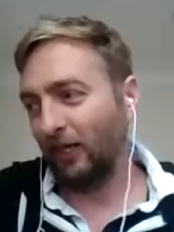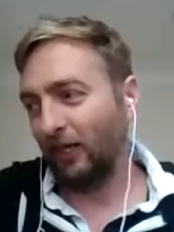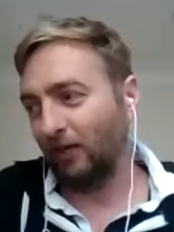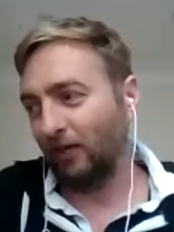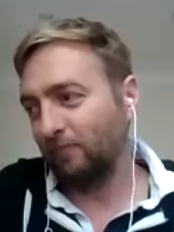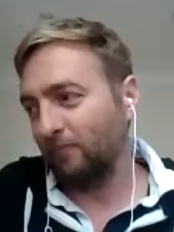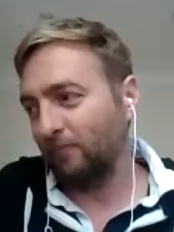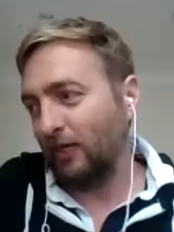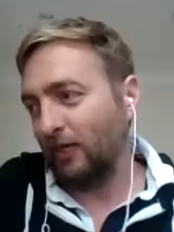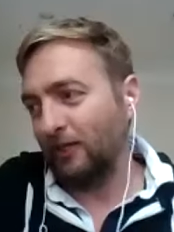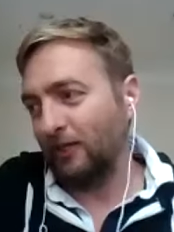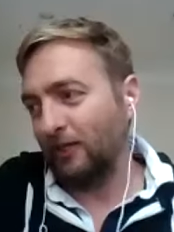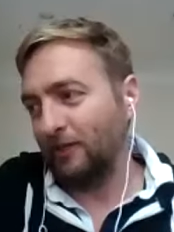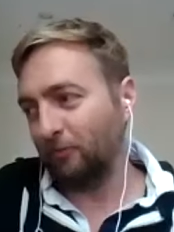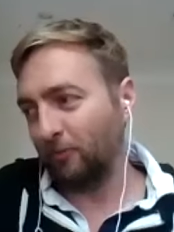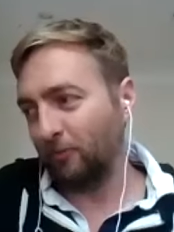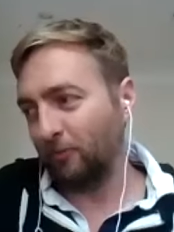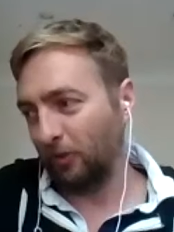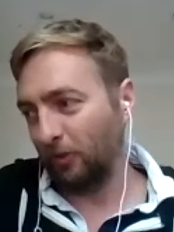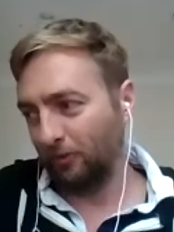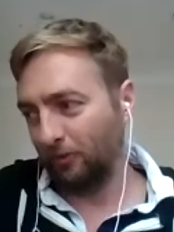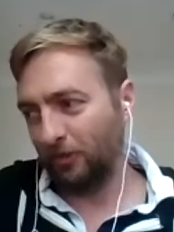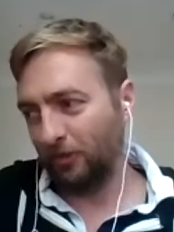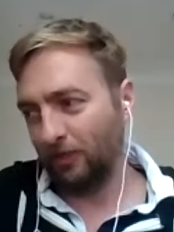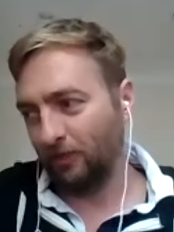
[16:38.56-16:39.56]
um, and
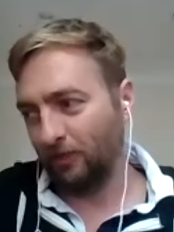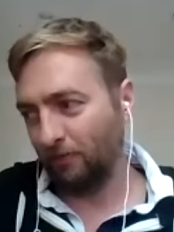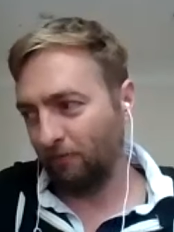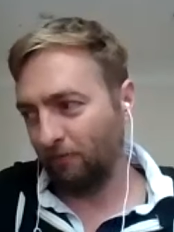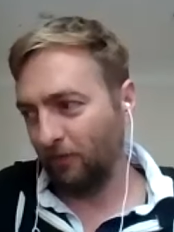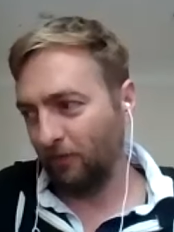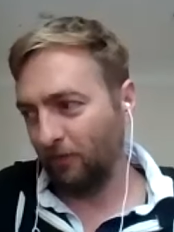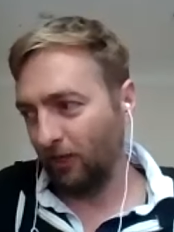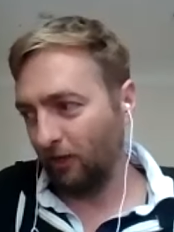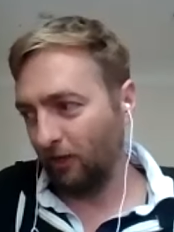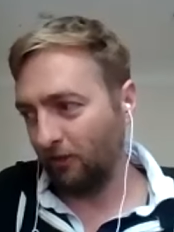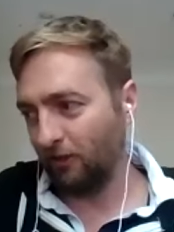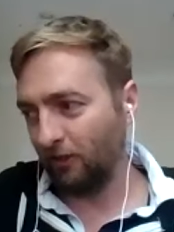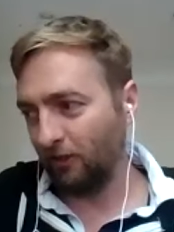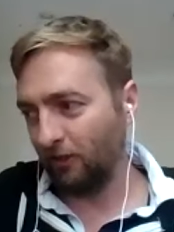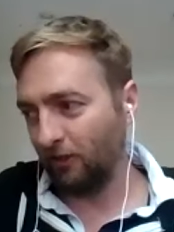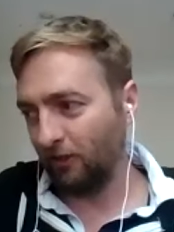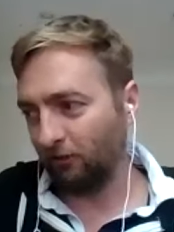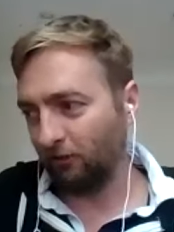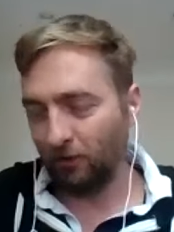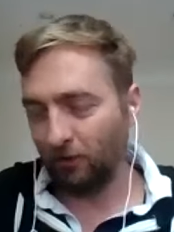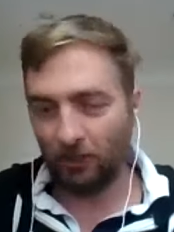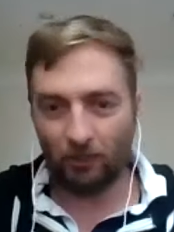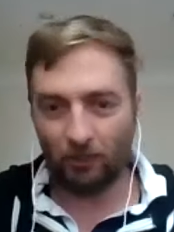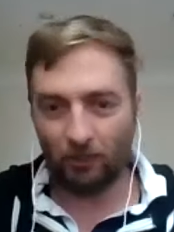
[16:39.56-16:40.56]
there's probably, you know,
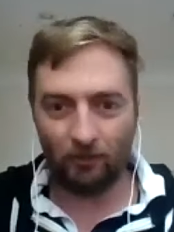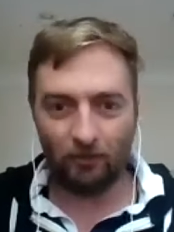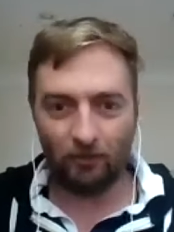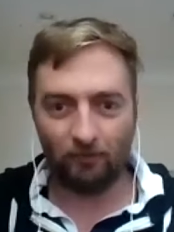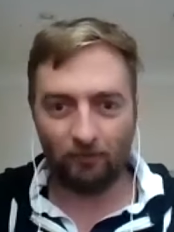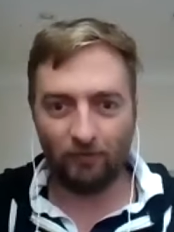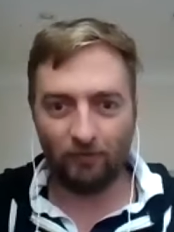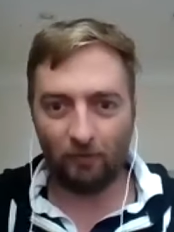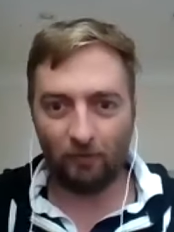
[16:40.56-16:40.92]
things that we can do